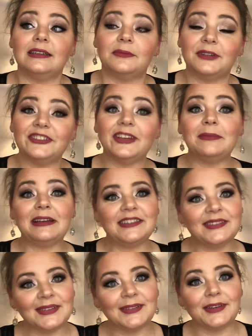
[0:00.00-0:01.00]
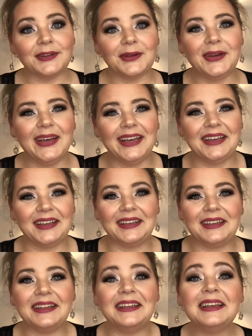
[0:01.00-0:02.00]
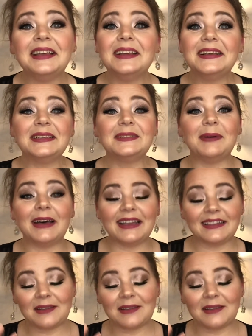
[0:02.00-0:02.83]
which I may still do. But